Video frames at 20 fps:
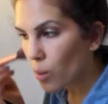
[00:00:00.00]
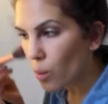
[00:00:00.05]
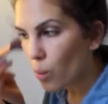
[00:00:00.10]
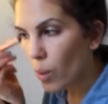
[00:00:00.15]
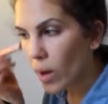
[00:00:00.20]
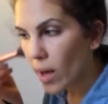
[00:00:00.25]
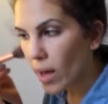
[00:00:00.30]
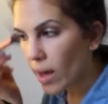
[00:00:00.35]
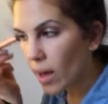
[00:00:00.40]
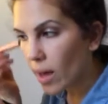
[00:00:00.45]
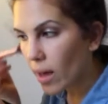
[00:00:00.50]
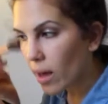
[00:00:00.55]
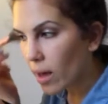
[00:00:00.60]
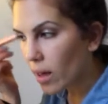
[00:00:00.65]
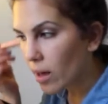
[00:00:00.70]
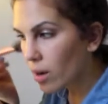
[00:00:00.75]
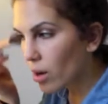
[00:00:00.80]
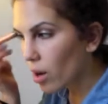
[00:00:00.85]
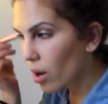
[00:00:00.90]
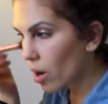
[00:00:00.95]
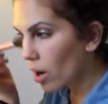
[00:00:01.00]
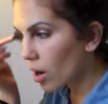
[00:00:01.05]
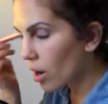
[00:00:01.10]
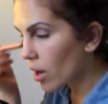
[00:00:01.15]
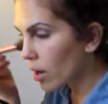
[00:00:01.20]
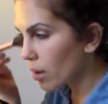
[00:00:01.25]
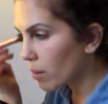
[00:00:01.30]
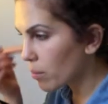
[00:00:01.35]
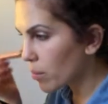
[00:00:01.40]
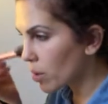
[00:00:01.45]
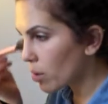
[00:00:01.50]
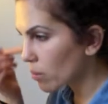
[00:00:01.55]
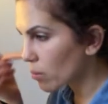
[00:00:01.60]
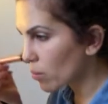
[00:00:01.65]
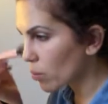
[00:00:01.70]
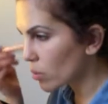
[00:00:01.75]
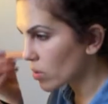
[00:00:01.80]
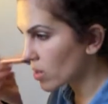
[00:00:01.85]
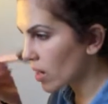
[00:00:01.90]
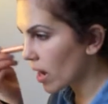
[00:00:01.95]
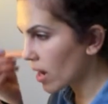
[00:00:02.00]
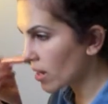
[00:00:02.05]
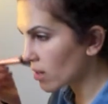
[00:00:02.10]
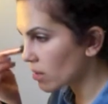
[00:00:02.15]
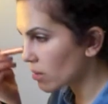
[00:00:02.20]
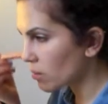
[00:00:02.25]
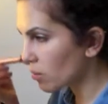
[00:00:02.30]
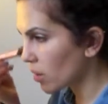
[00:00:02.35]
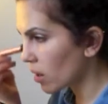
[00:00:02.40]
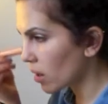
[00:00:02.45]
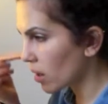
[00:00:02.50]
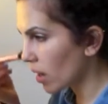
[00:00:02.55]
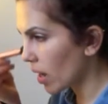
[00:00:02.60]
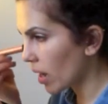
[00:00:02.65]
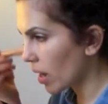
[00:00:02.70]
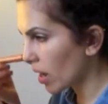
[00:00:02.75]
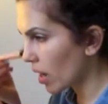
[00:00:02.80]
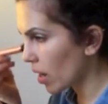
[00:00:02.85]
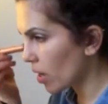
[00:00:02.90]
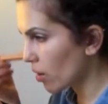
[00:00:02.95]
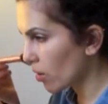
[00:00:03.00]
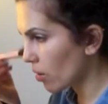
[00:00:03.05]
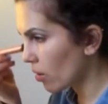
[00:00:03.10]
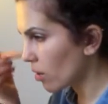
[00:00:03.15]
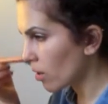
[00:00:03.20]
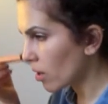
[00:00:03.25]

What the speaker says: when I'm more tanned, but hey ho,